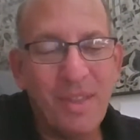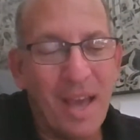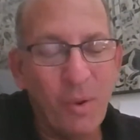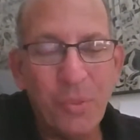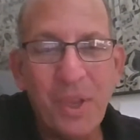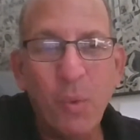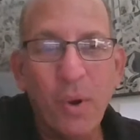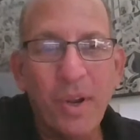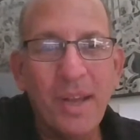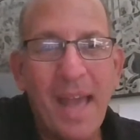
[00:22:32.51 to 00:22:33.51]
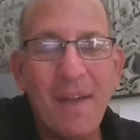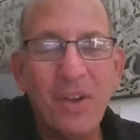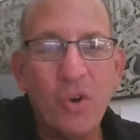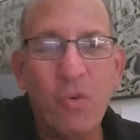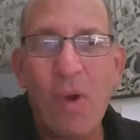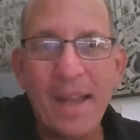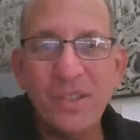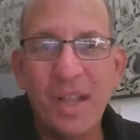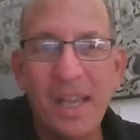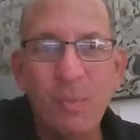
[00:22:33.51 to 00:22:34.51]
I don't think we're going to have a
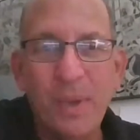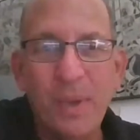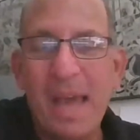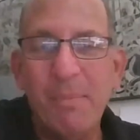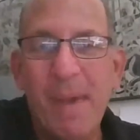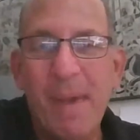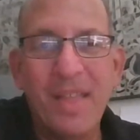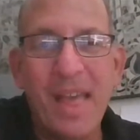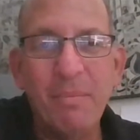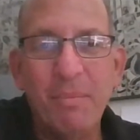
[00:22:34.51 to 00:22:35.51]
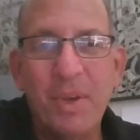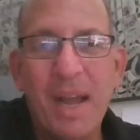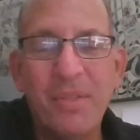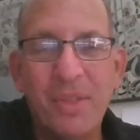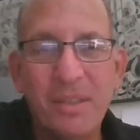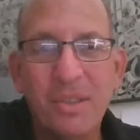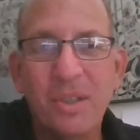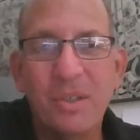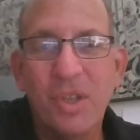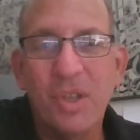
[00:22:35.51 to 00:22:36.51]
crash like we had back then, but I think that
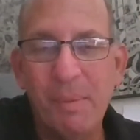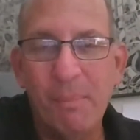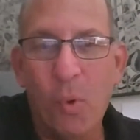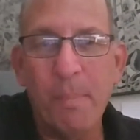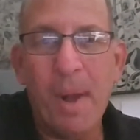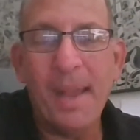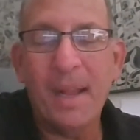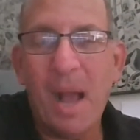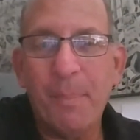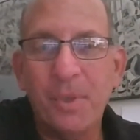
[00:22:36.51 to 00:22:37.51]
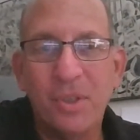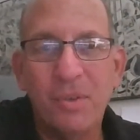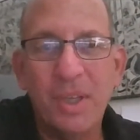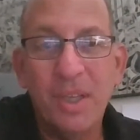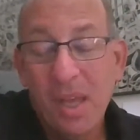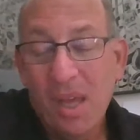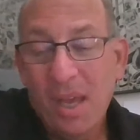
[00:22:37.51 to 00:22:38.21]
there's going to be more buying opportunity.